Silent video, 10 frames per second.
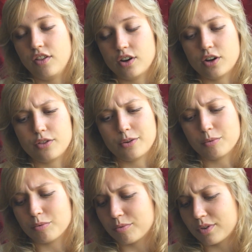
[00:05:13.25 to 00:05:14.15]
They're
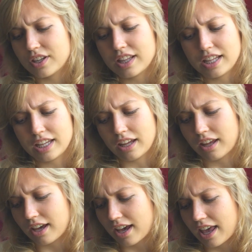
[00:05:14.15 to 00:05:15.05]

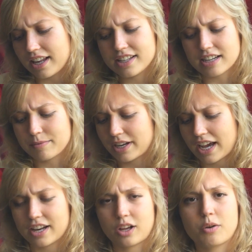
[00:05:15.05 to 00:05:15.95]
really, anytime that I
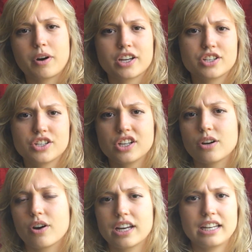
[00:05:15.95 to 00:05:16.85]
had a question
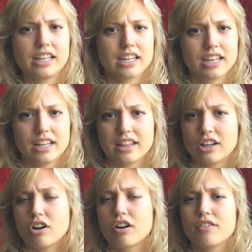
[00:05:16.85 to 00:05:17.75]
or I needed
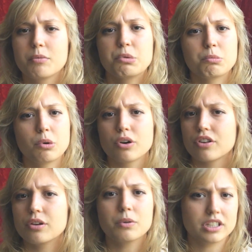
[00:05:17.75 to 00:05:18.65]
anything, all of them were more
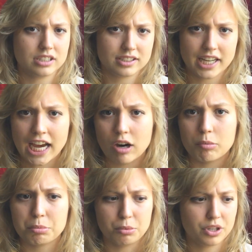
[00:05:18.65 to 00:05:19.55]
than willing to
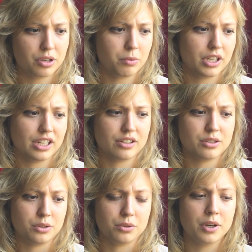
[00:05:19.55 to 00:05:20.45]
help, more than willing
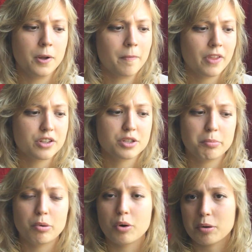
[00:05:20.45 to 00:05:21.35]
to
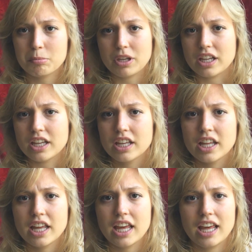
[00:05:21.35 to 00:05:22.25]
support me
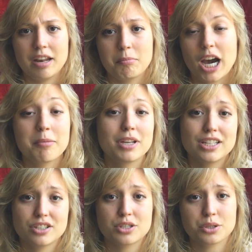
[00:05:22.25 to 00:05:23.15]
in my
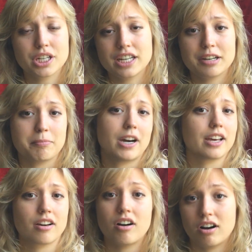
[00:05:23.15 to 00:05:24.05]
ministry and in
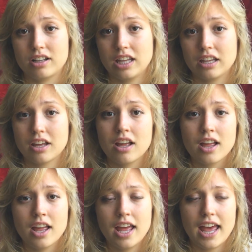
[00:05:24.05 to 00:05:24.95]
my calling.
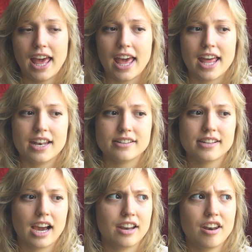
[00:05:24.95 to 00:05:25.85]
And
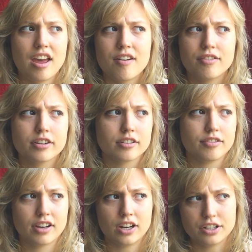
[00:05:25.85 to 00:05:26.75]
I never
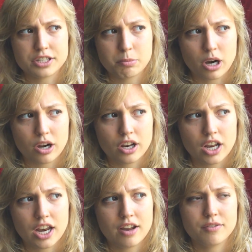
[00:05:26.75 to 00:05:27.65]
found a spot,
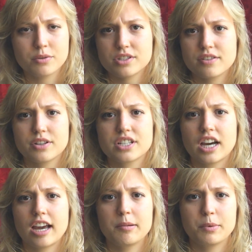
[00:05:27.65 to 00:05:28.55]
and there was never a
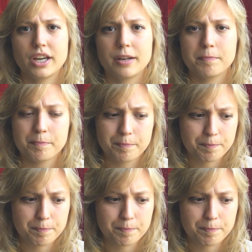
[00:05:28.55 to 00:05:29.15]
time when